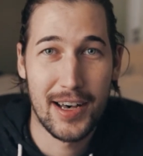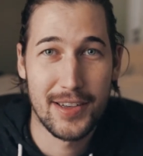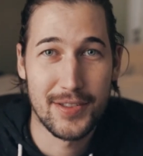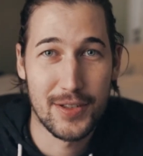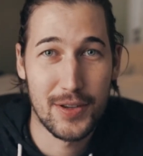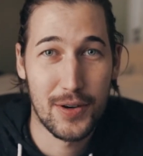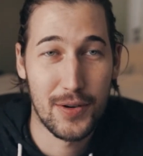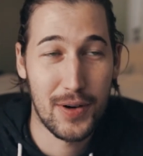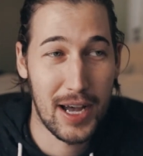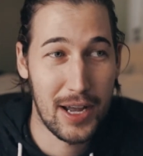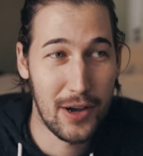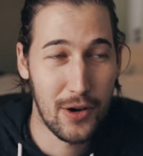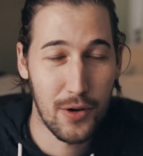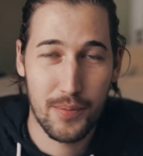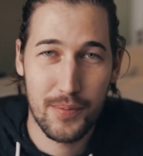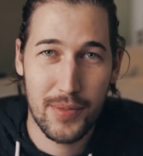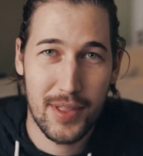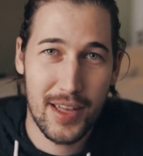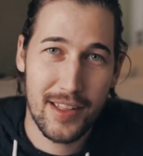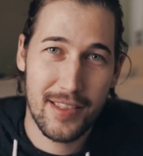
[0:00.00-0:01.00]
So I
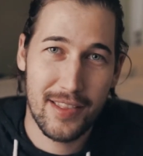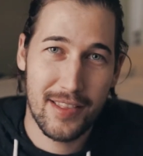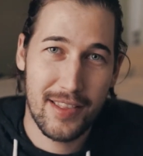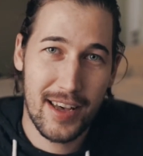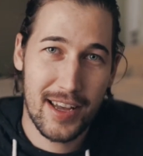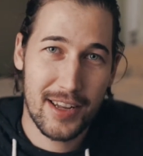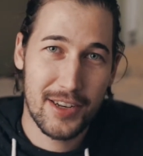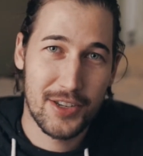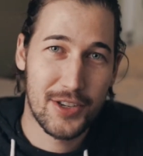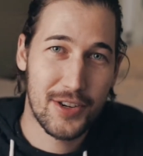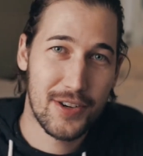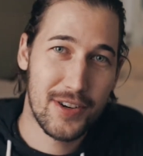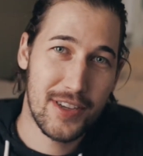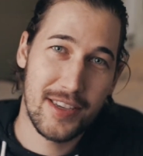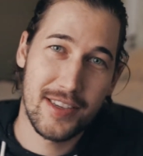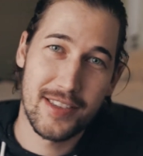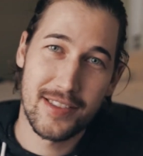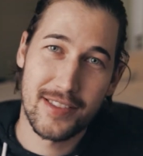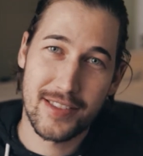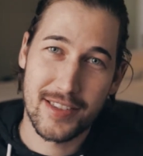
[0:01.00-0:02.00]
hope that that
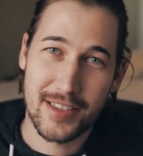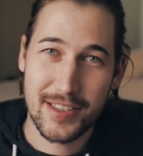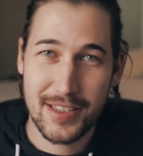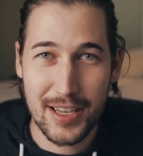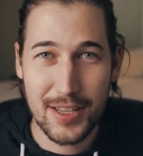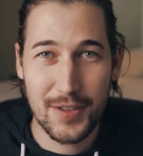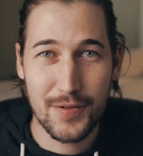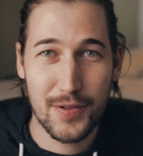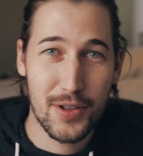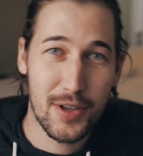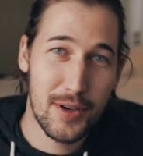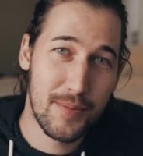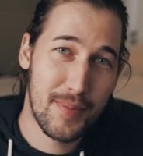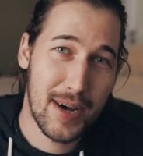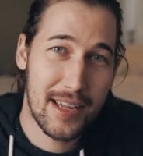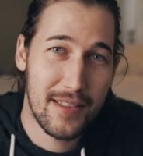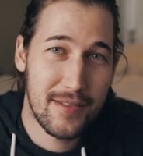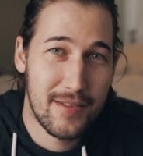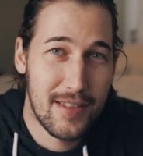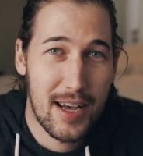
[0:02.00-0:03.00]
journey is successful. It
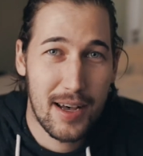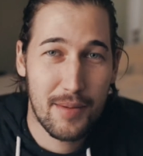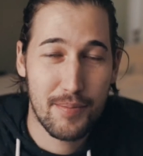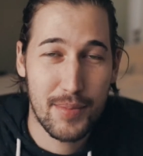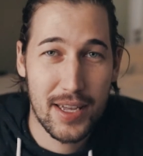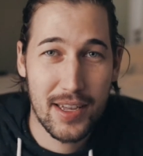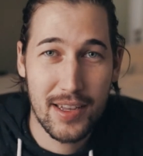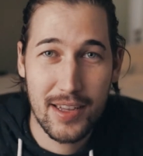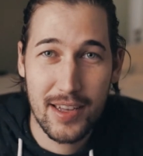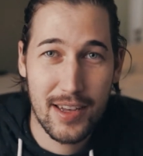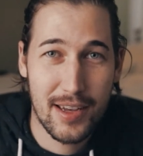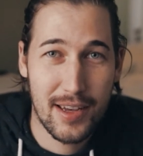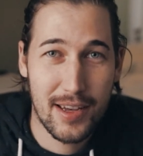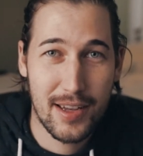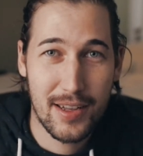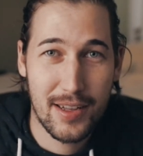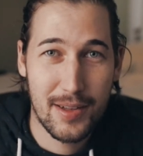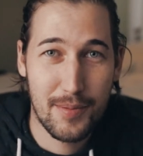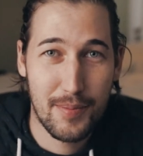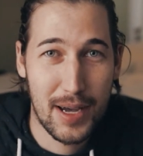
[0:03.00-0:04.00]
might not be,
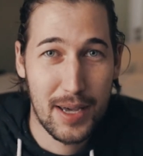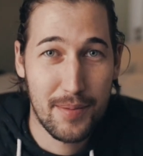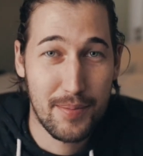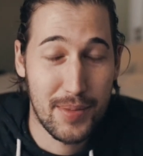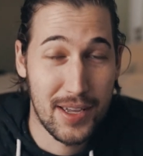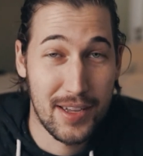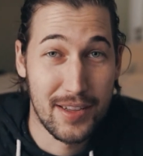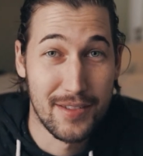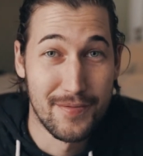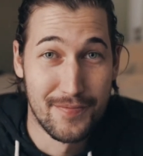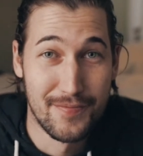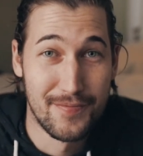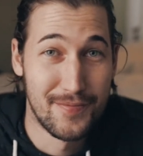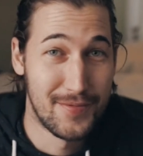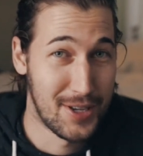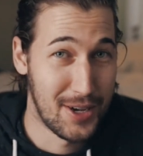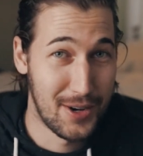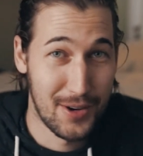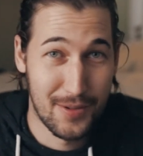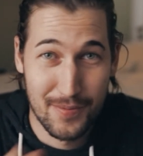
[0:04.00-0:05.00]
it might be.
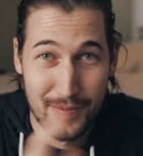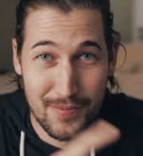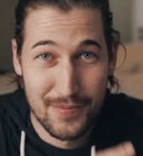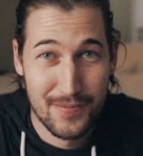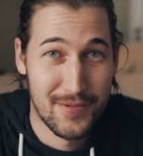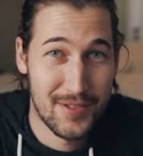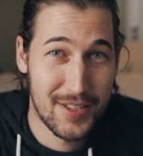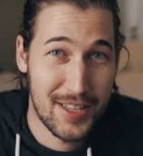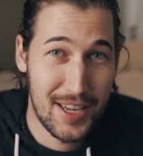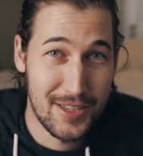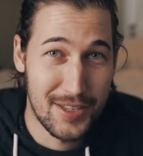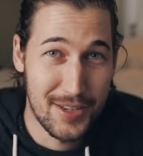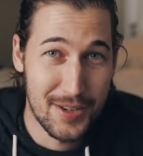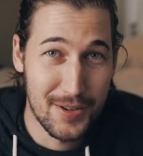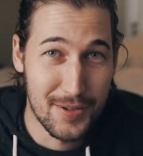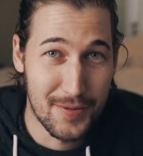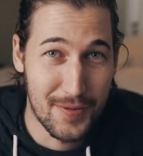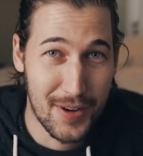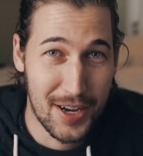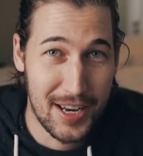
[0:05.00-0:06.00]
So stay
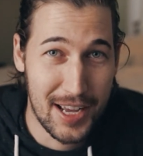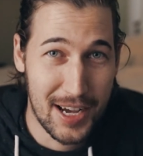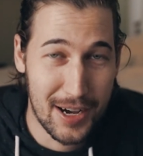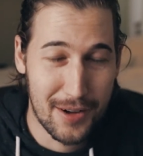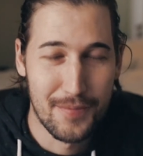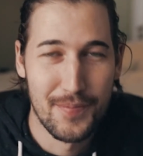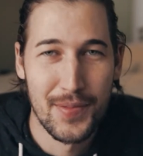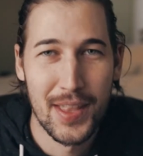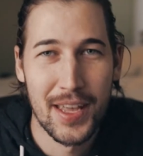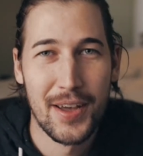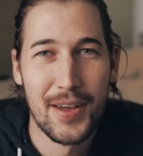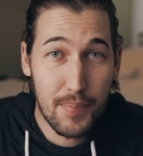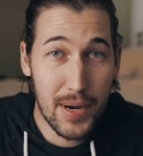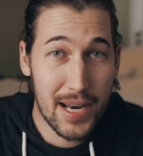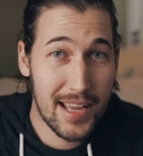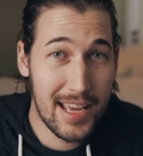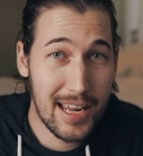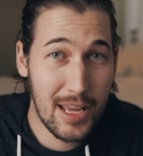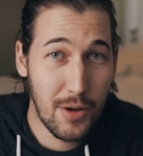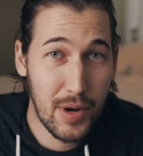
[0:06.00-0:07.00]
tuned, find out.
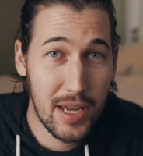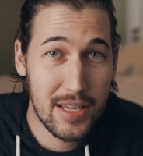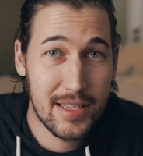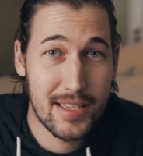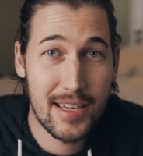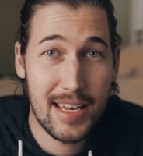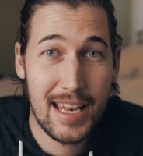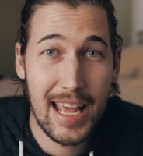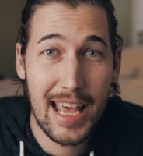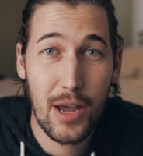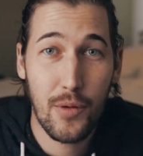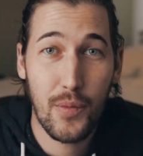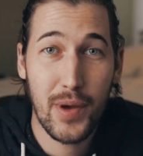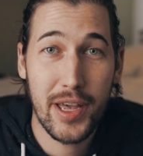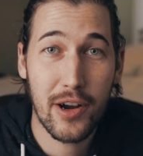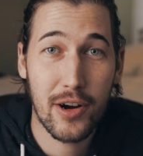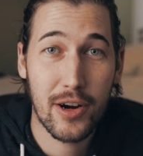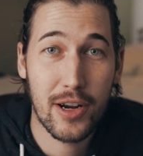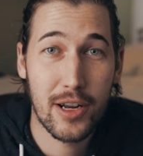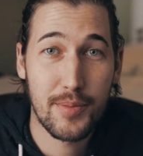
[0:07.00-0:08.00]
But anyway, today
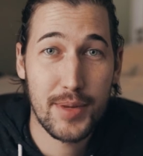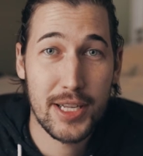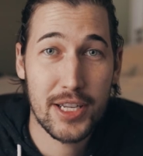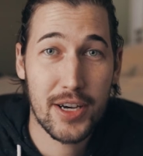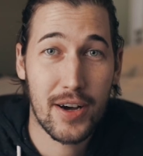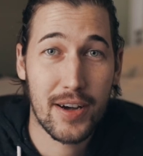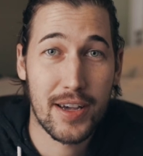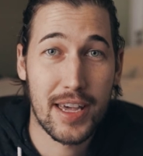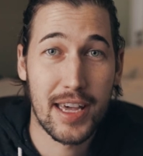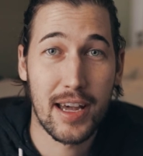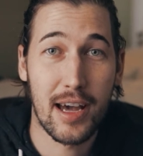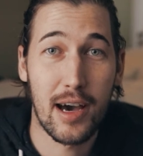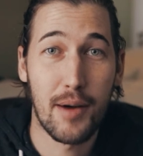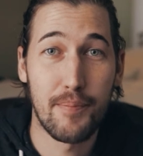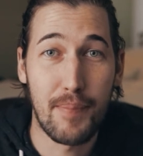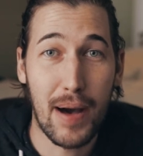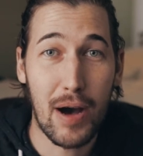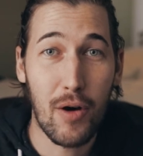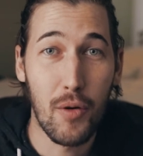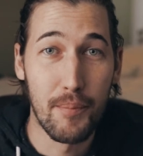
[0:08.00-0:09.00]
we are gonna be talking
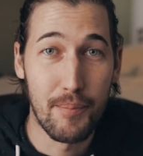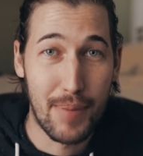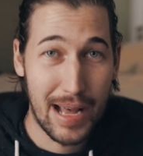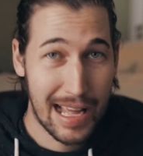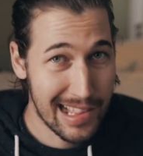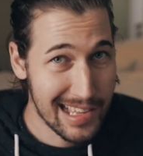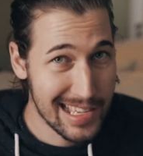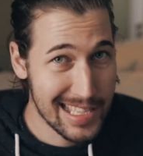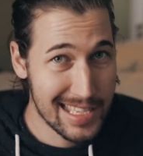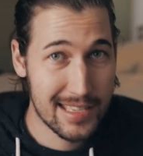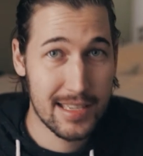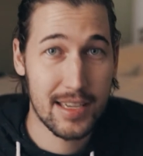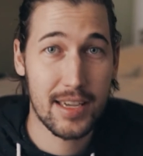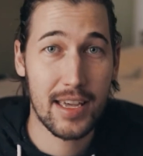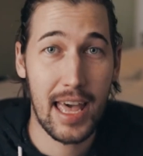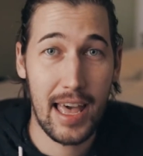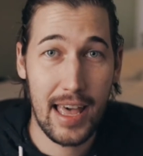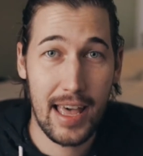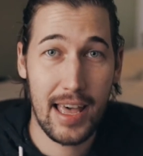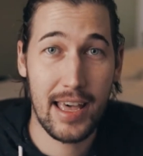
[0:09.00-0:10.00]
about
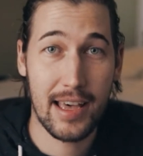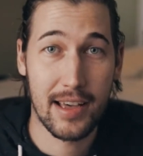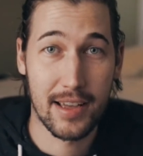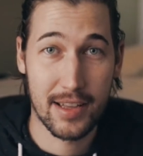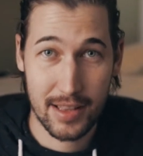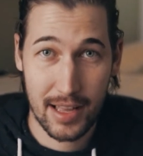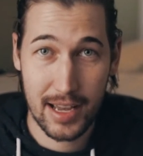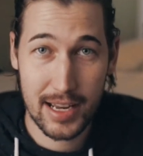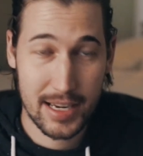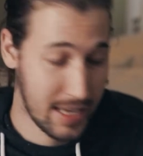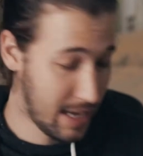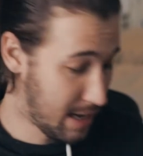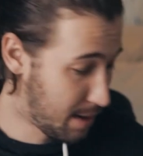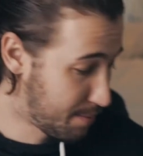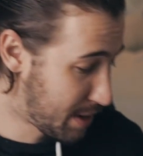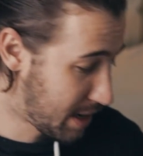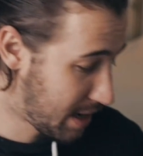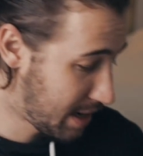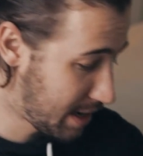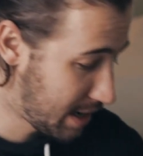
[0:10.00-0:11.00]
balancing a Glidecam.
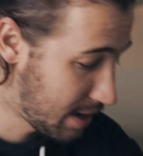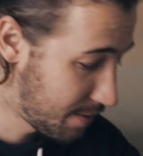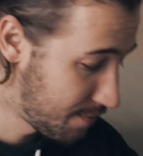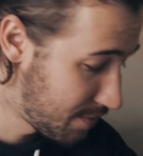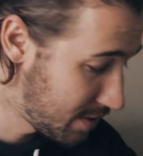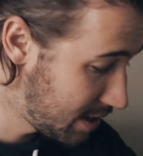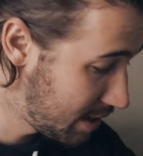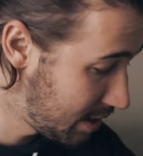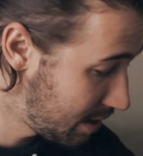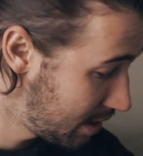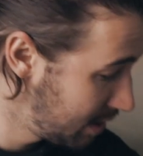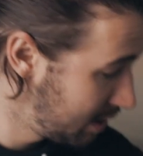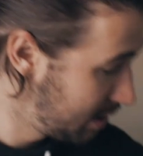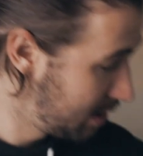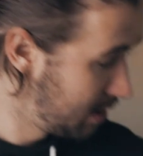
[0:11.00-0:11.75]
I have the